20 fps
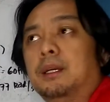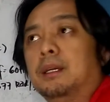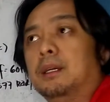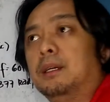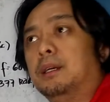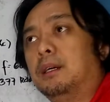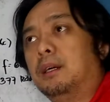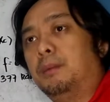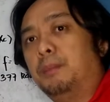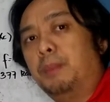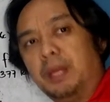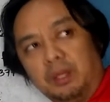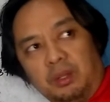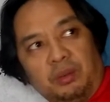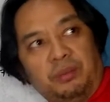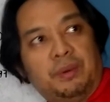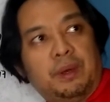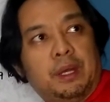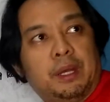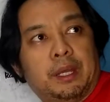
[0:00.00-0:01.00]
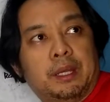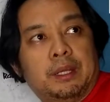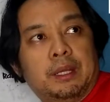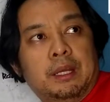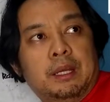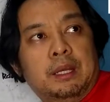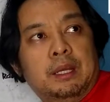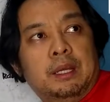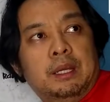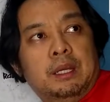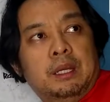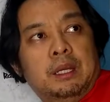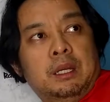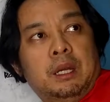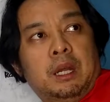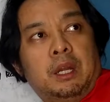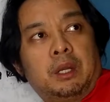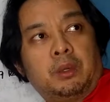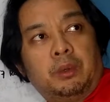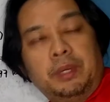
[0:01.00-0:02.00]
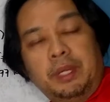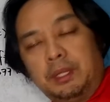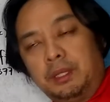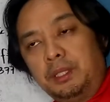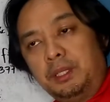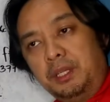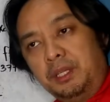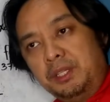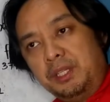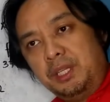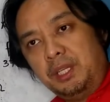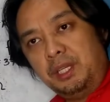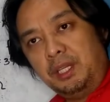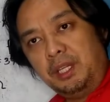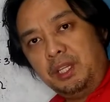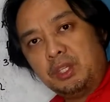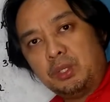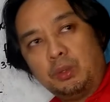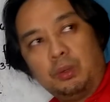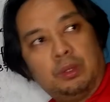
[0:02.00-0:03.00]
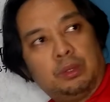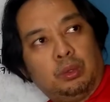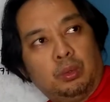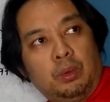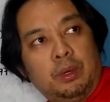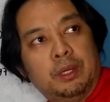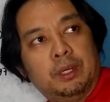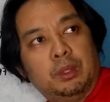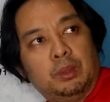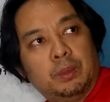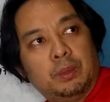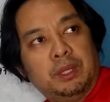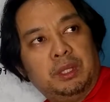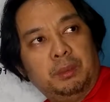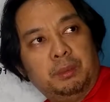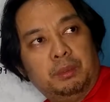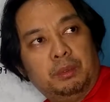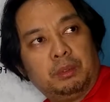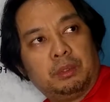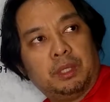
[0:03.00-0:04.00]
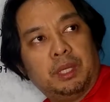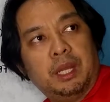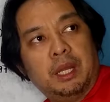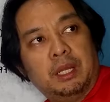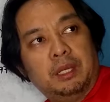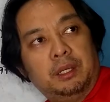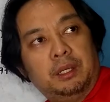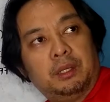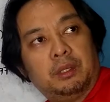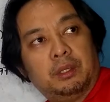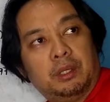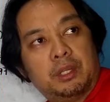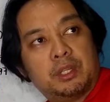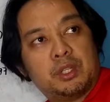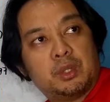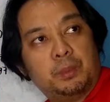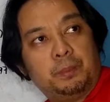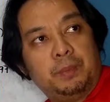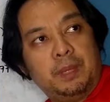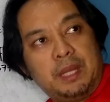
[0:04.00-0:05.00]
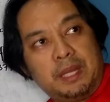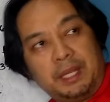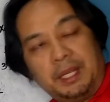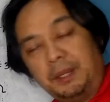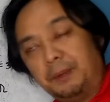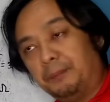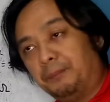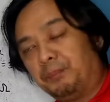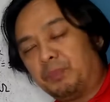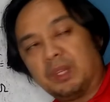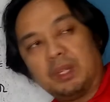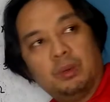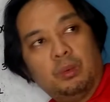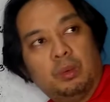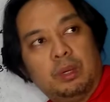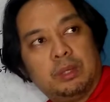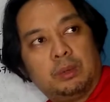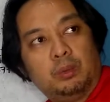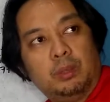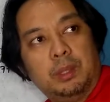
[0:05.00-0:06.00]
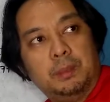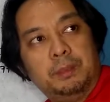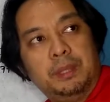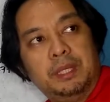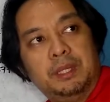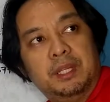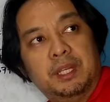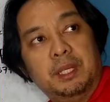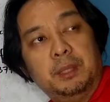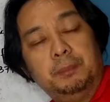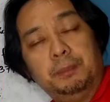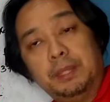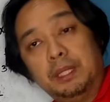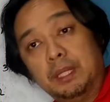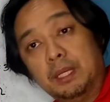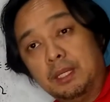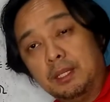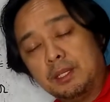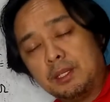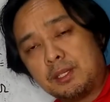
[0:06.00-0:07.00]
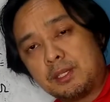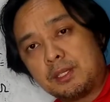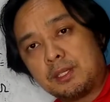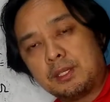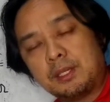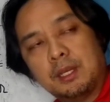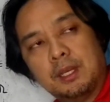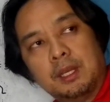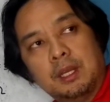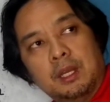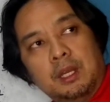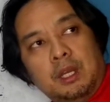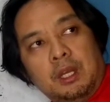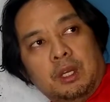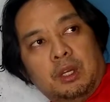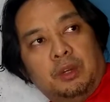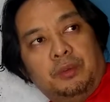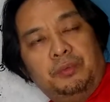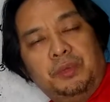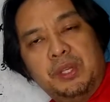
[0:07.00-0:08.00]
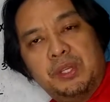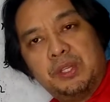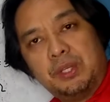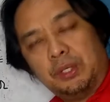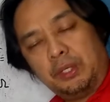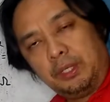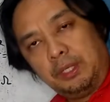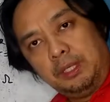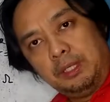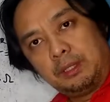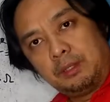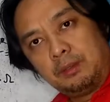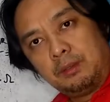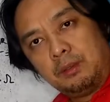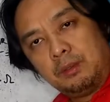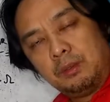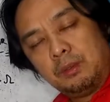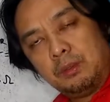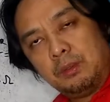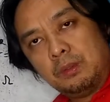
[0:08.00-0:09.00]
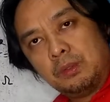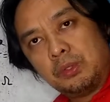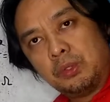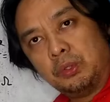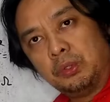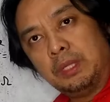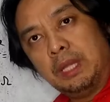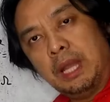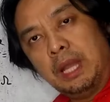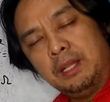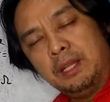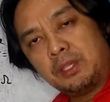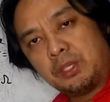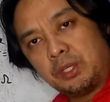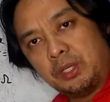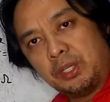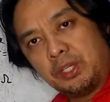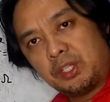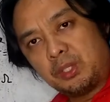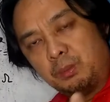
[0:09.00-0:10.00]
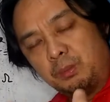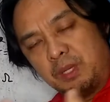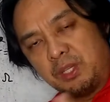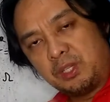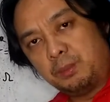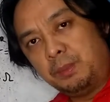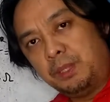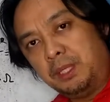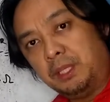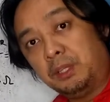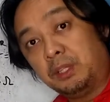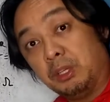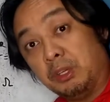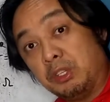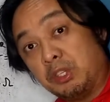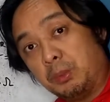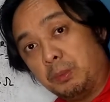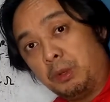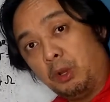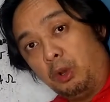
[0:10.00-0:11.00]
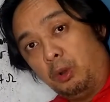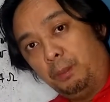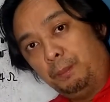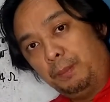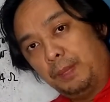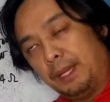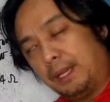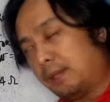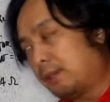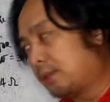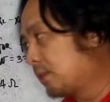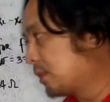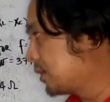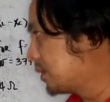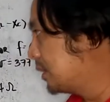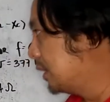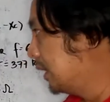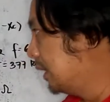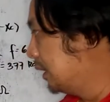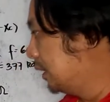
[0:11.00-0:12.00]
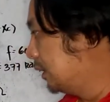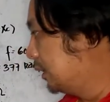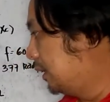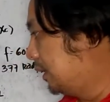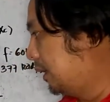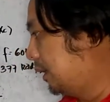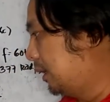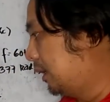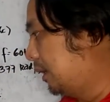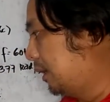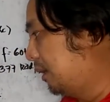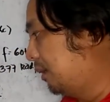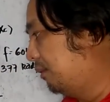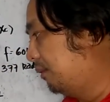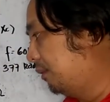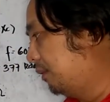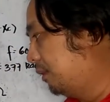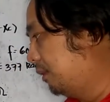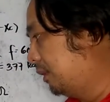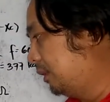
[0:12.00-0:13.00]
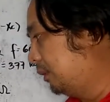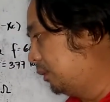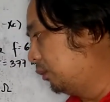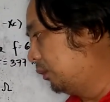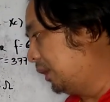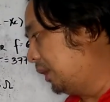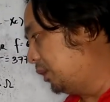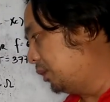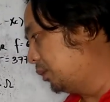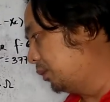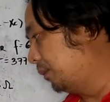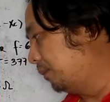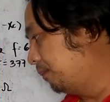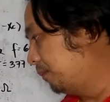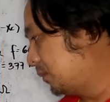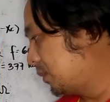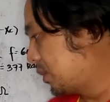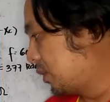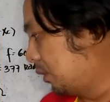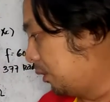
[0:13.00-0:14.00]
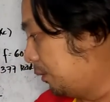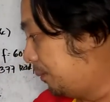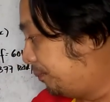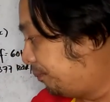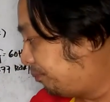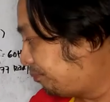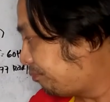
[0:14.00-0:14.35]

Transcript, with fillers: uh, microfarad are connected in series to a 220 volt 300 hertz supply. What will be the impedance of this circuit? So the answers must be in terms of complex. Uh, notation. So